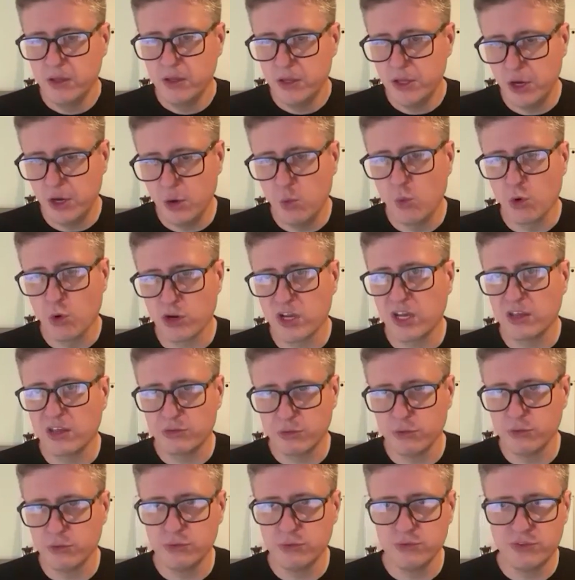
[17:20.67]
you know, working
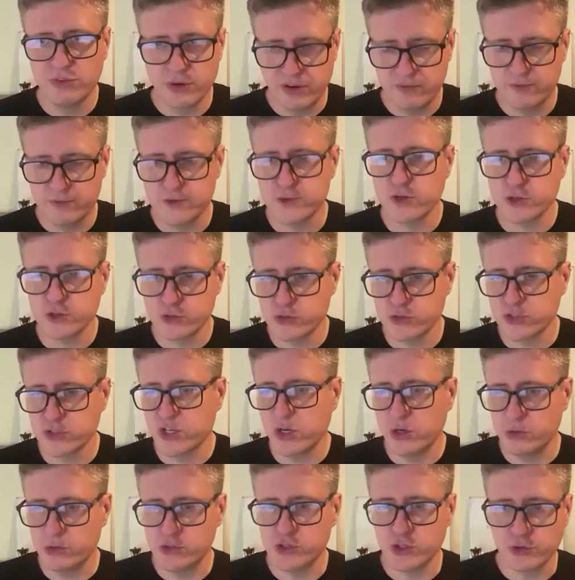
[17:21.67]
through their infrastructure as
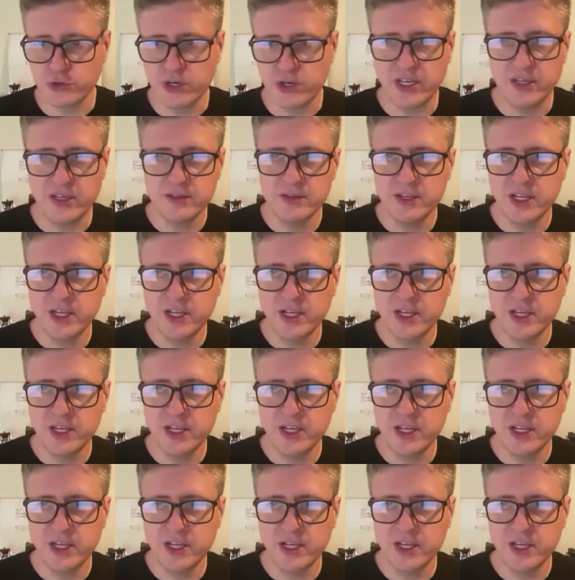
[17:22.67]
code journey.